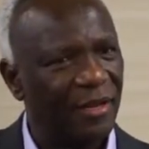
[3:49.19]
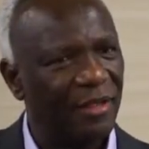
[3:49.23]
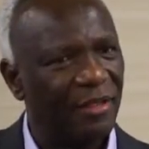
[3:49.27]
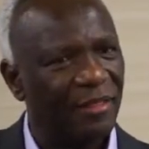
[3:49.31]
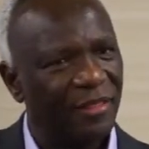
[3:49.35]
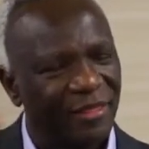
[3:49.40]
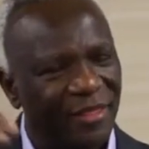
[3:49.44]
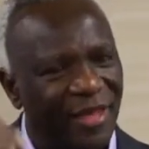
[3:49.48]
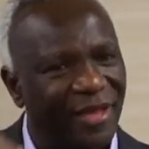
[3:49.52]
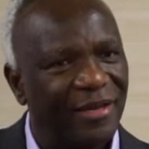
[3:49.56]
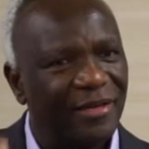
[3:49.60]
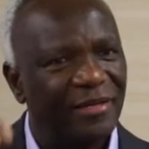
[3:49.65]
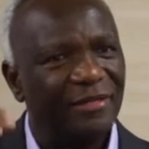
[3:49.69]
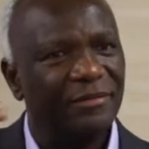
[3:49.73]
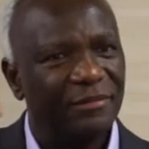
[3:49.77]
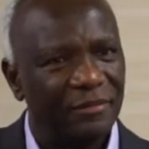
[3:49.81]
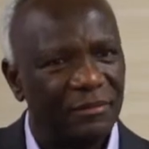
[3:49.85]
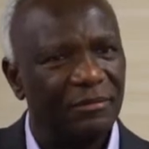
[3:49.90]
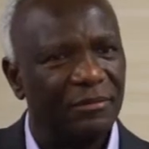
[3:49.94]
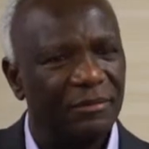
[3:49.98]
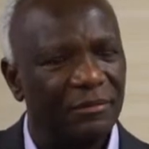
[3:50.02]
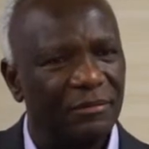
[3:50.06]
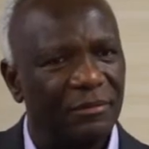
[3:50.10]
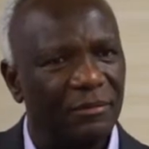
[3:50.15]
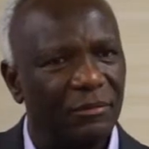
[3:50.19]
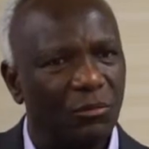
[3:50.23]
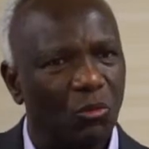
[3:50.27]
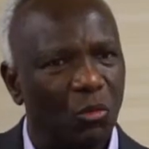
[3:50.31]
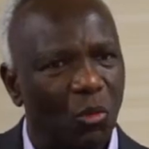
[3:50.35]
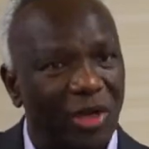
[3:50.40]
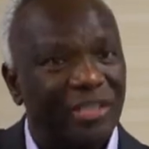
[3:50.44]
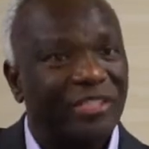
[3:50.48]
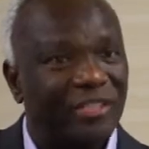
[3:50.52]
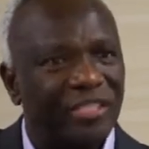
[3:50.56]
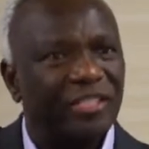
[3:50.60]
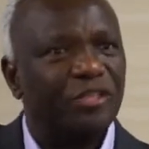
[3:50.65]
than
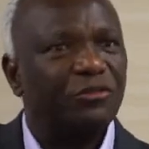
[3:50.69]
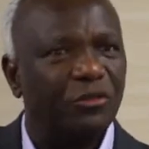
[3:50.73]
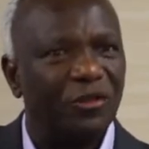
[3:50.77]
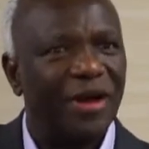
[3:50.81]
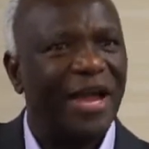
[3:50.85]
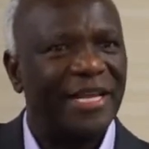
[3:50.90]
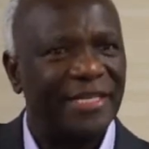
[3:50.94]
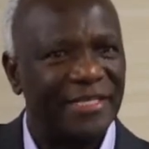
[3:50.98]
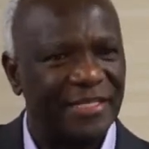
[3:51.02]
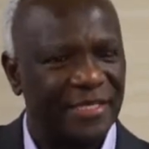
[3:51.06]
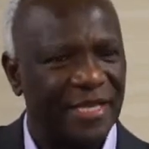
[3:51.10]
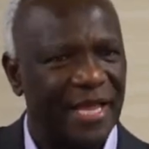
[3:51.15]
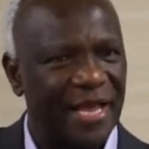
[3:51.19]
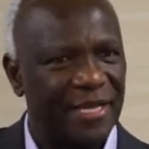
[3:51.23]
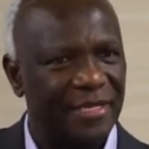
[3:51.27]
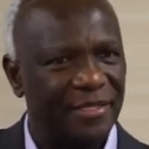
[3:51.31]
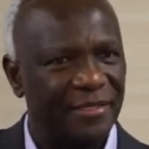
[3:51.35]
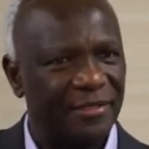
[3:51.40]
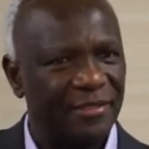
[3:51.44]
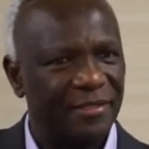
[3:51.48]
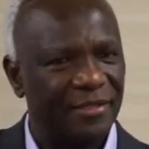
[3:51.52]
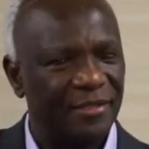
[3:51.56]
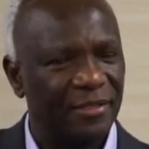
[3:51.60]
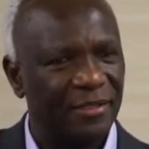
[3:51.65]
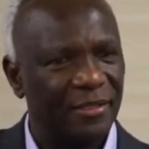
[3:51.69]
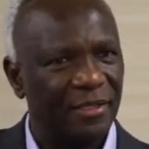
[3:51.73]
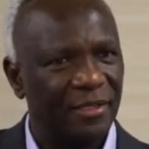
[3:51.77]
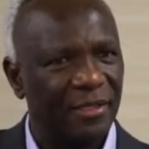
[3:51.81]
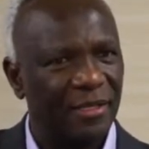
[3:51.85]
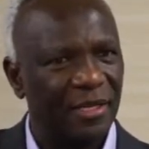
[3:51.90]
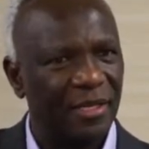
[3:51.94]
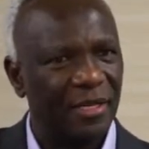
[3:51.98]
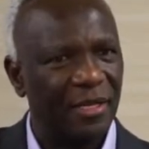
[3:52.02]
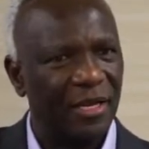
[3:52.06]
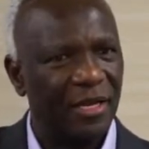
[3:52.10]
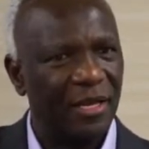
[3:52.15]
what divides us
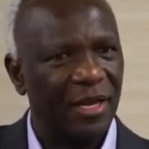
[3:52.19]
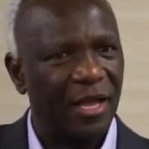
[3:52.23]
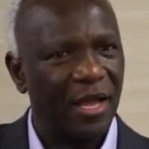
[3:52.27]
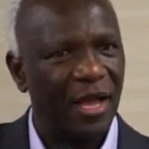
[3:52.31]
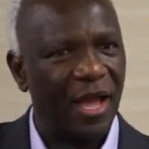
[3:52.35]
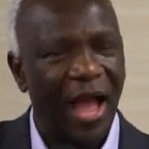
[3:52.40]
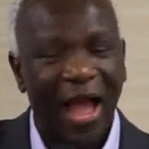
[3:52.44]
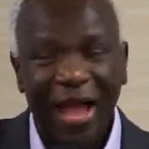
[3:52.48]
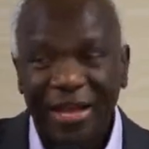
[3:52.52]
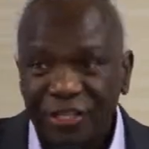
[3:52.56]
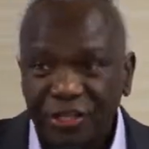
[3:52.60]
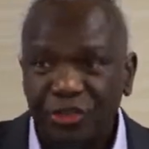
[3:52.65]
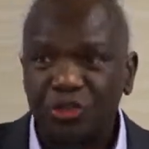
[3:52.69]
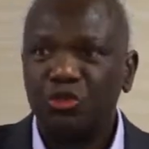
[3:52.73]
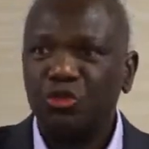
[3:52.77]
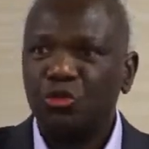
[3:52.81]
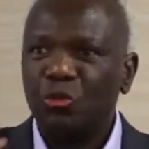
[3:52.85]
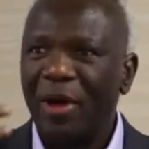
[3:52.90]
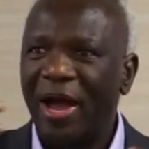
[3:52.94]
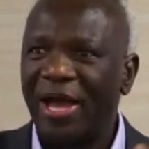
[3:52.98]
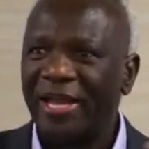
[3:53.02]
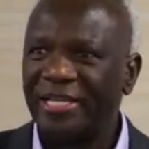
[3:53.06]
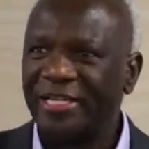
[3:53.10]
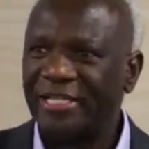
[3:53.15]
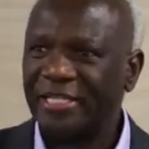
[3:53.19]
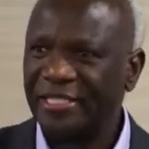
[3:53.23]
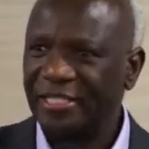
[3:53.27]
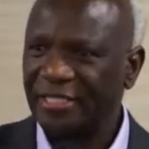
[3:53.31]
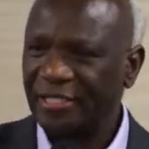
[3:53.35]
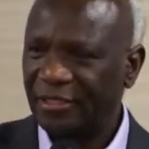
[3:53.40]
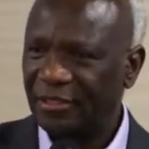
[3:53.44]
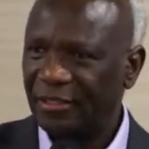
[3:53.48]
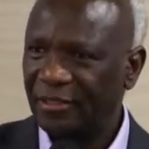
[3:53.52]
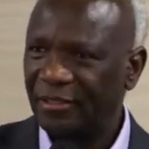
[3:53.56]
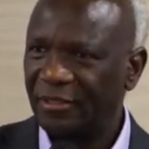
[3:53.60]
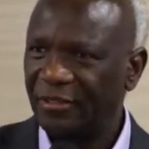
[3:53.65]
as humanity,
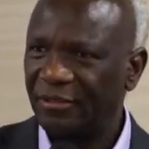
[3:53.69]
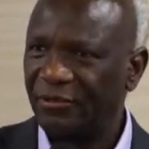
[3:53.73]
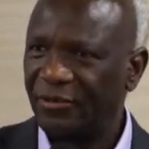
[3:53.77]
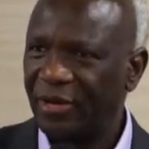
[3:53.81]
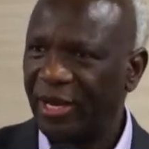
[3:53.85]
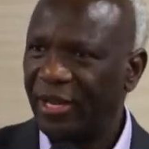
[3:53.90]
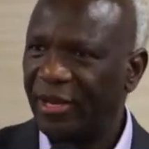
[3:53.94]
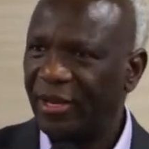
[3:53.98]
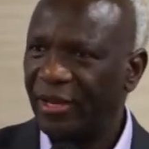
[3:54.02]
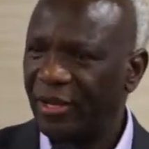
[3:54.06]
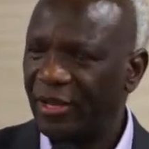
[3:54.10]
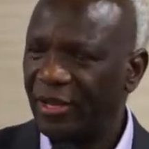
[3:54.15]
right?